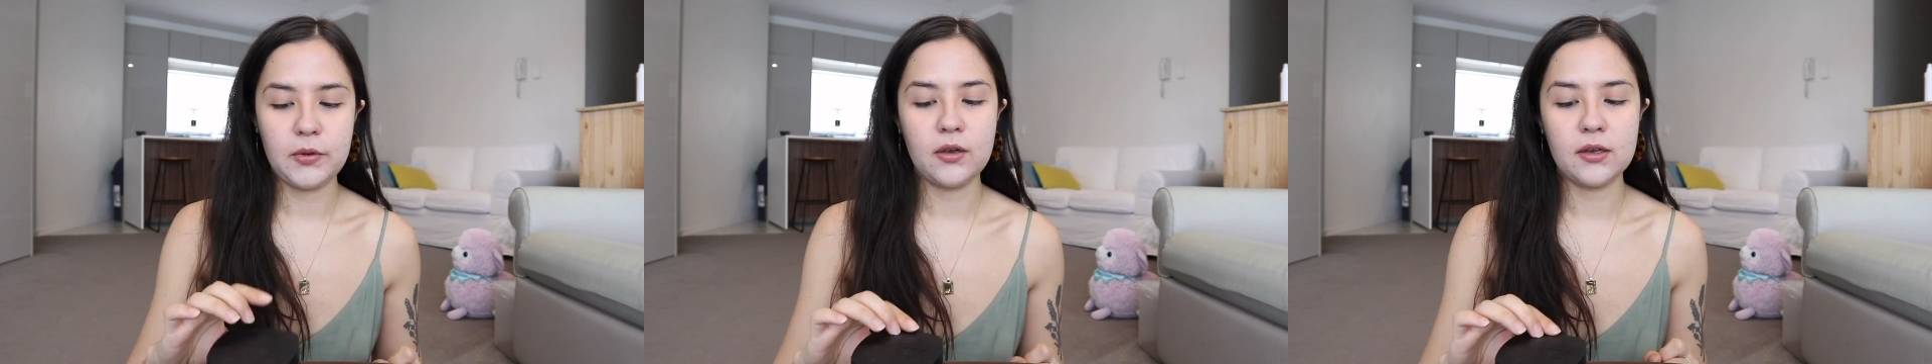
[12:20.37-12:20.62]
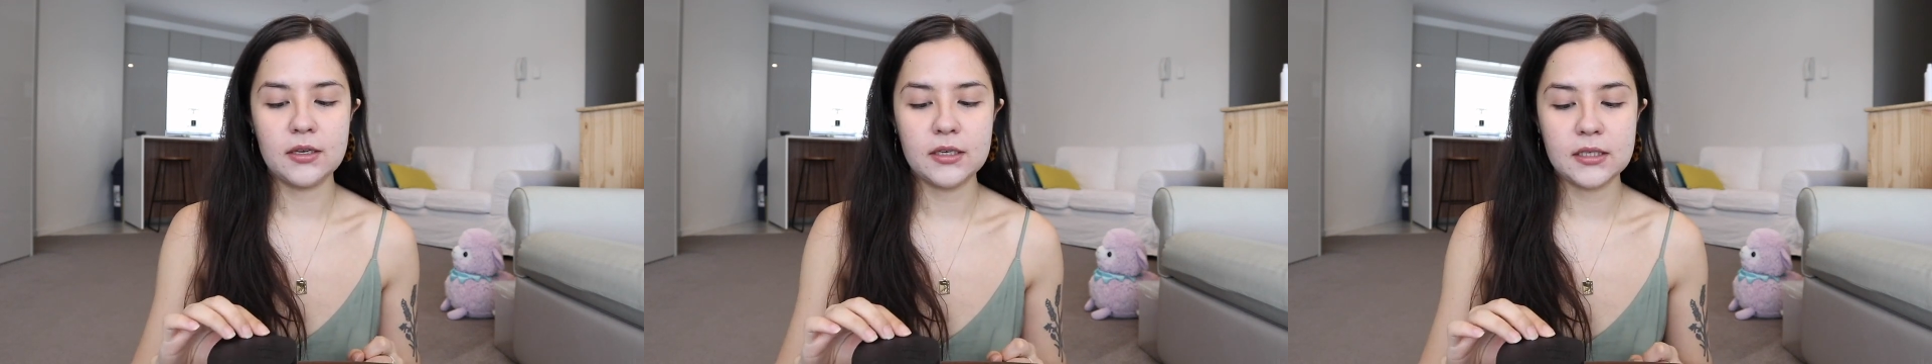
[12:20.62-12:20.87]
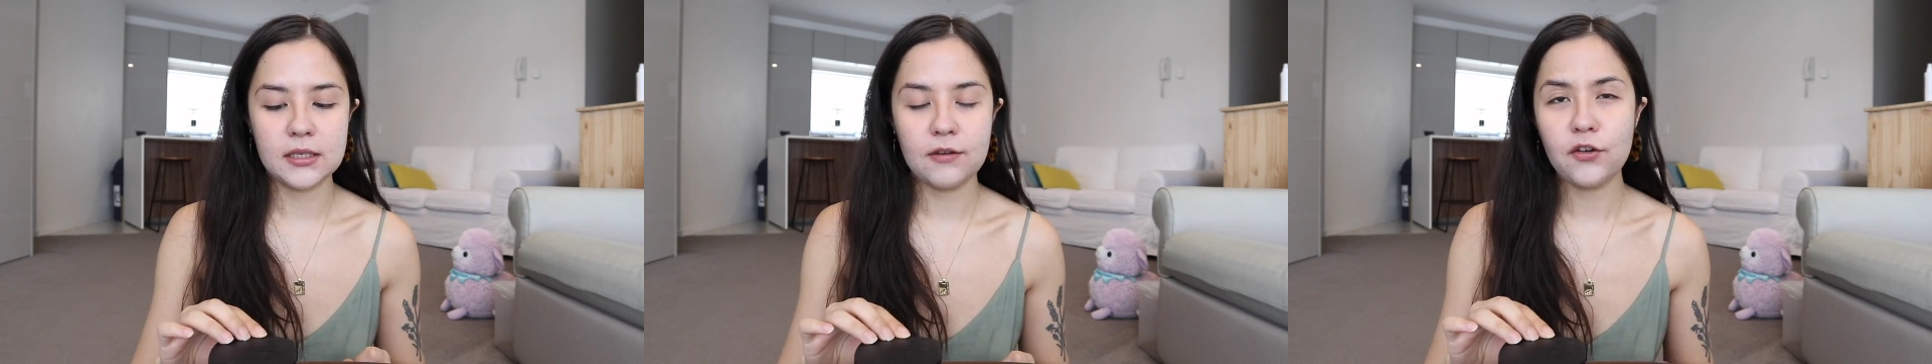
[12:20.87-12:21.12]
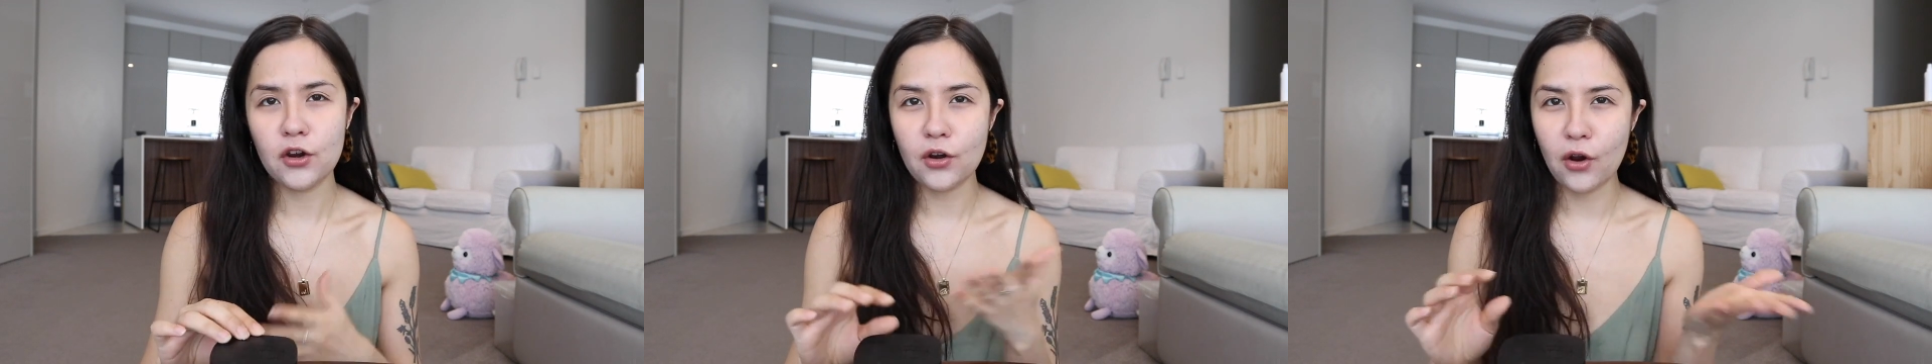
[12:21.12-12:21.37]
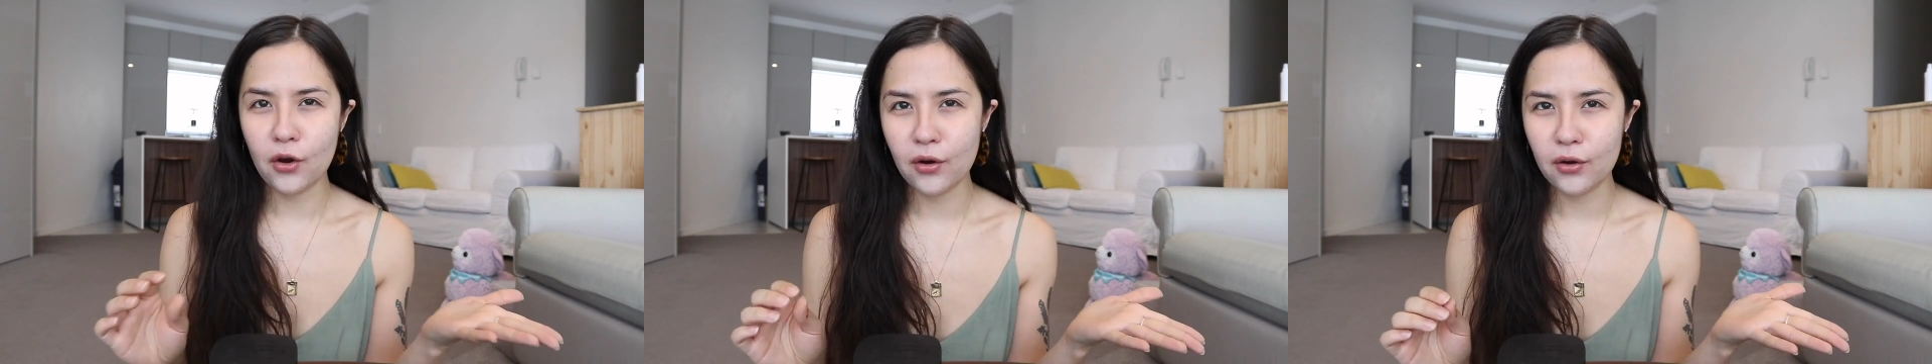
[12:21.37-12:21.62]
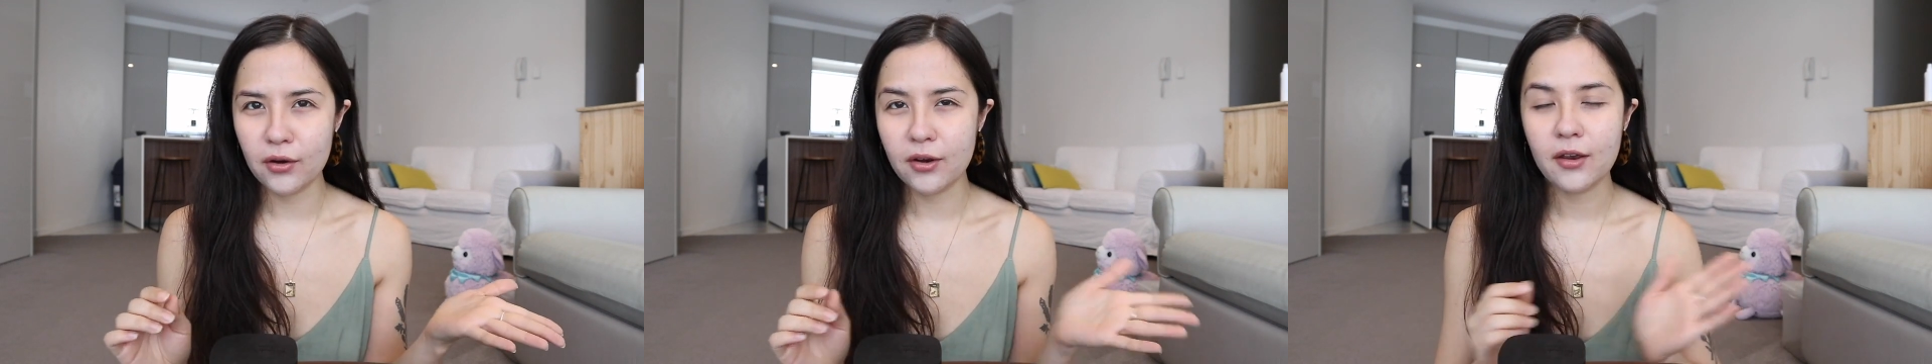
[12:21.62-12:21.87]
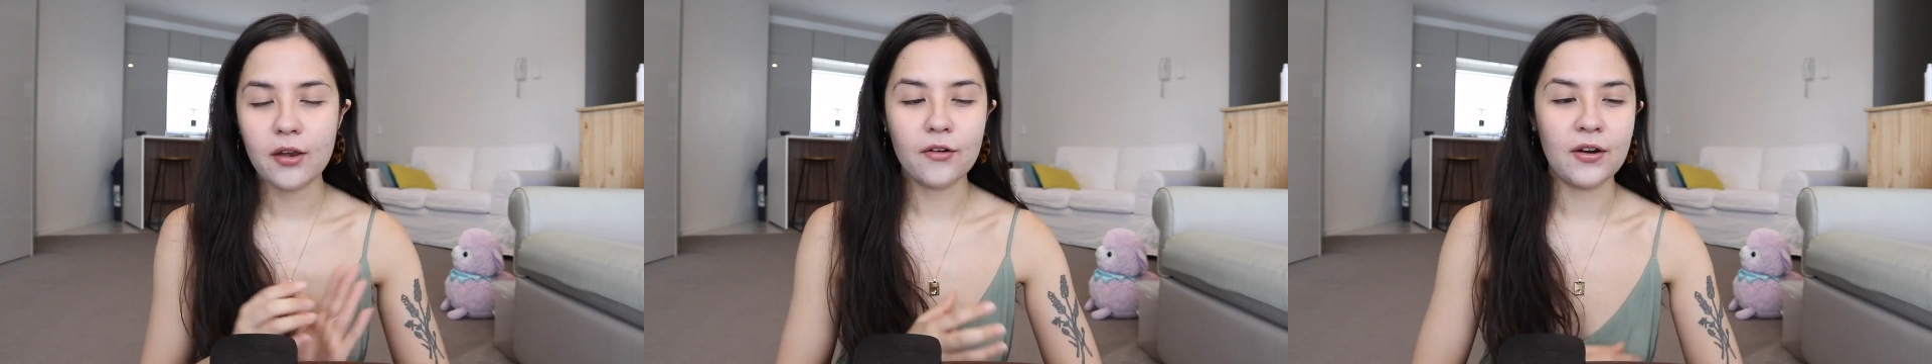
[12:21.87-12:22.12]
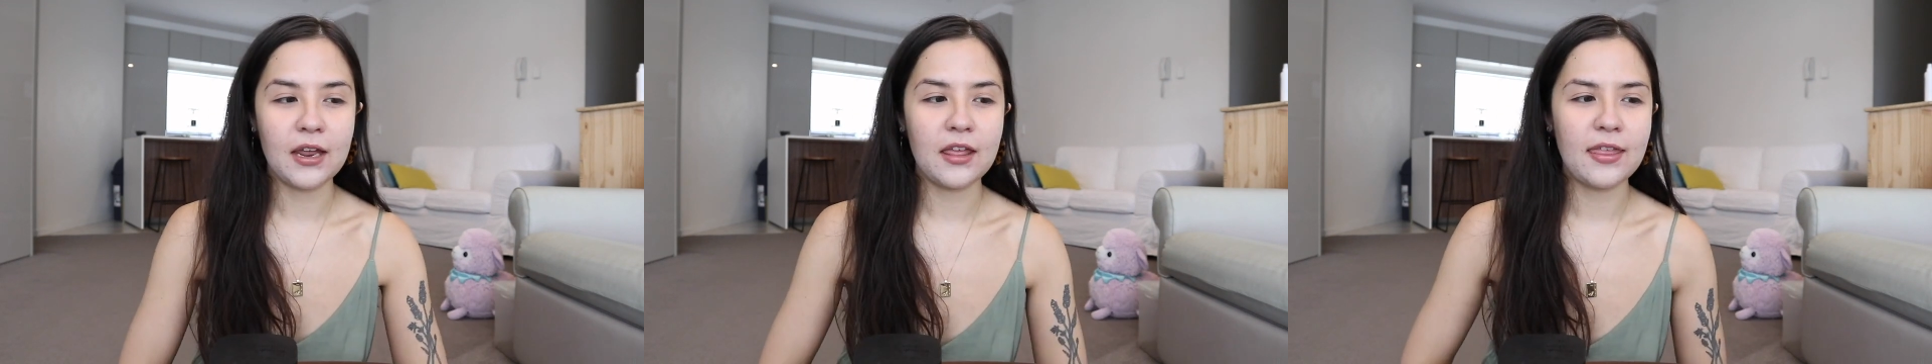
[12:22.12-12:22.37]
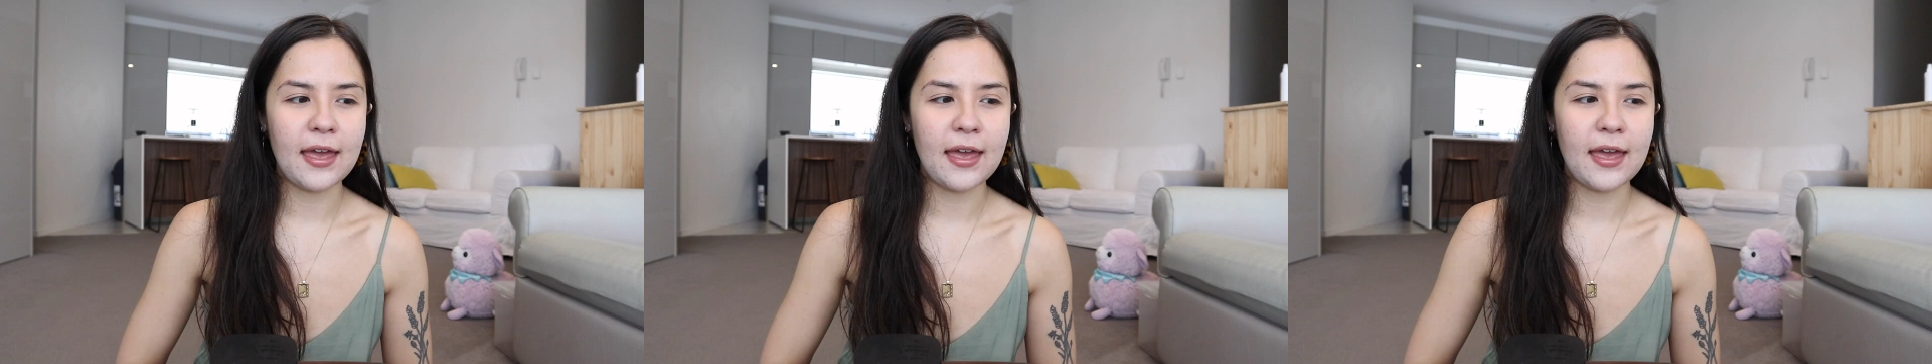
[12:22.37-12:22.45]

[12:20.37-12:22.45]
because if you don't know already,